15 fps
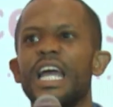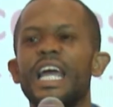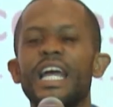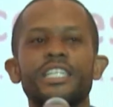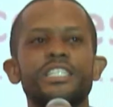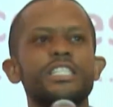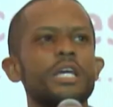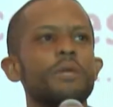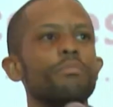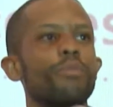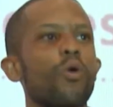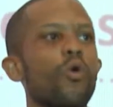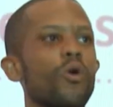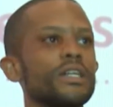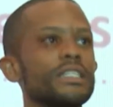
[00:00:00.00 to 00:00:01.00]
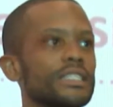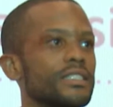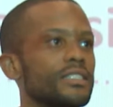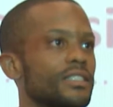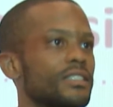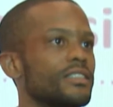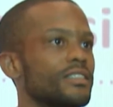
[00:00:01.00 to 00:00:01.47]
It's
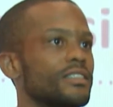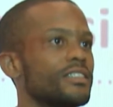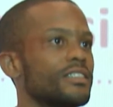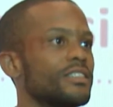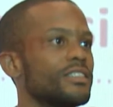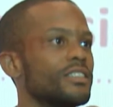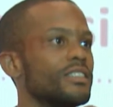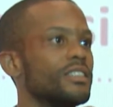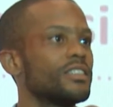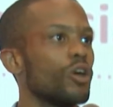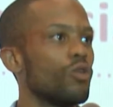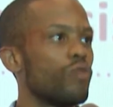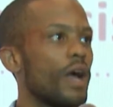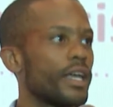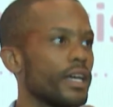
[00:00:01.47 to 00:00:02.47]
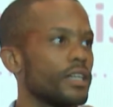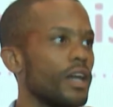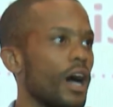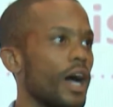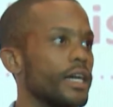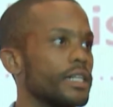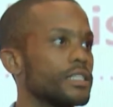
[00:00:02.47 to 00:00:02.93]
important to
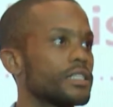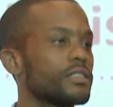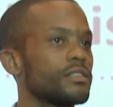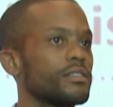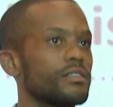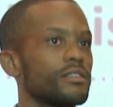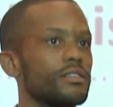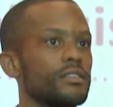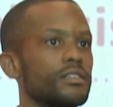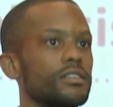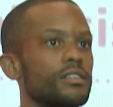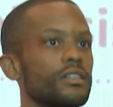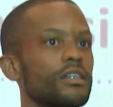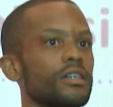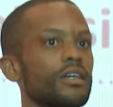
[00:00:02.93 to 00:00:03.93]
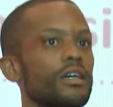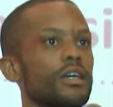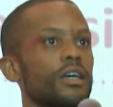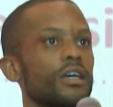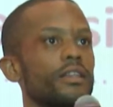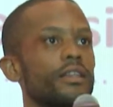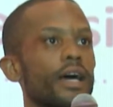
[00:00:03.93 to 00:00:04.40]
recognize
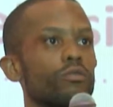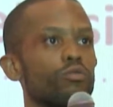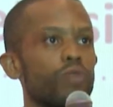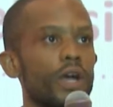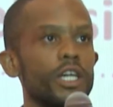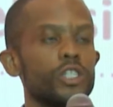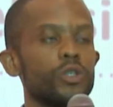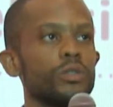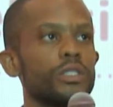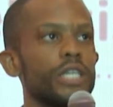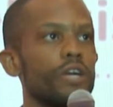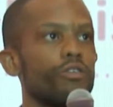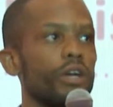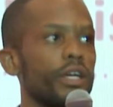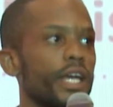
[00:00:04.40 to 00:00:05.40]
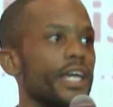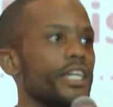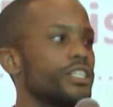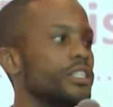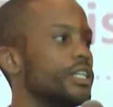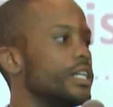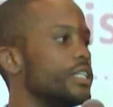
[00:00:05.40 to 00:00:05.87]
that racial
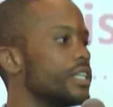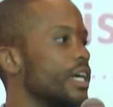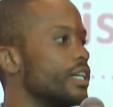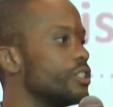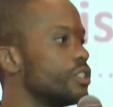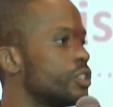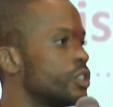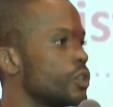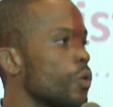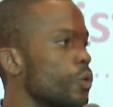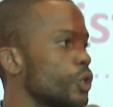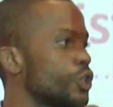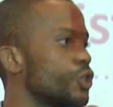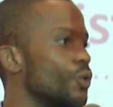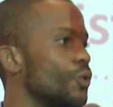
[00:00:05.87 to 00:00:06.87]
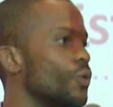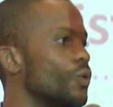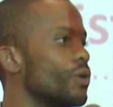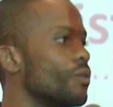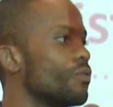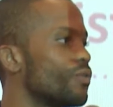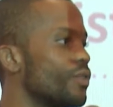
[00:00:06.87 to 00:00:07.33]
segregation is a social
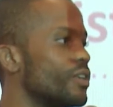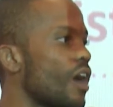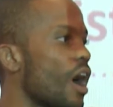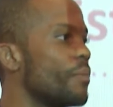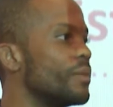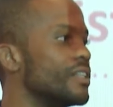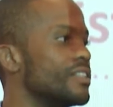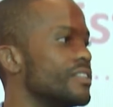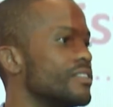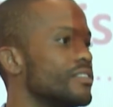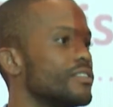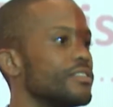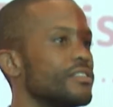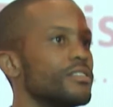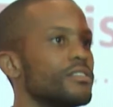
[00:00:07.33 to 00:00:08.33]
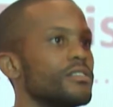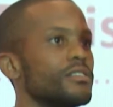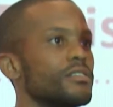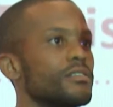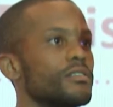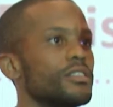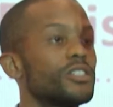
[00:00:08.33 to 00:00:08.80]
phenomenon,
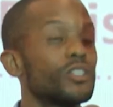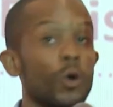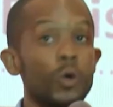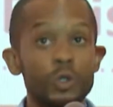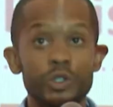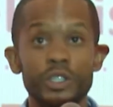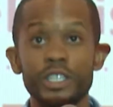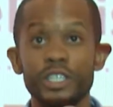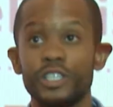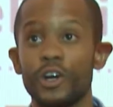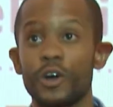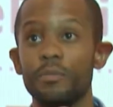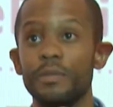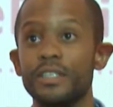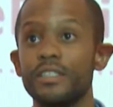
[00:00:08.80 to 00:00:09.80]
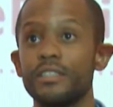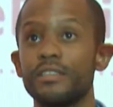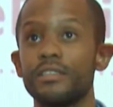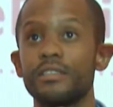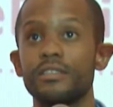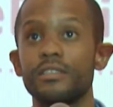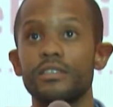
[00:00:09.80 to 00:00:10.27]
socially determined.
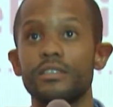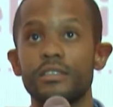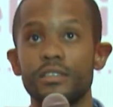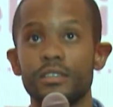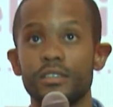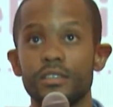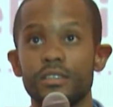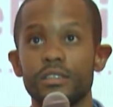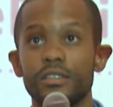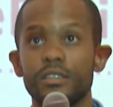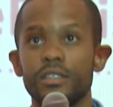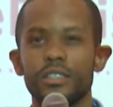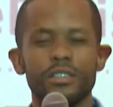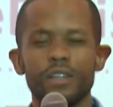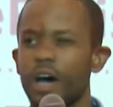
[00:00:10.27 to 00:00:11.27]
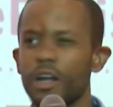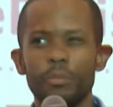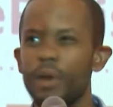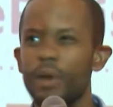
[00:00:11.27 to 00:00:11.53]
It's not a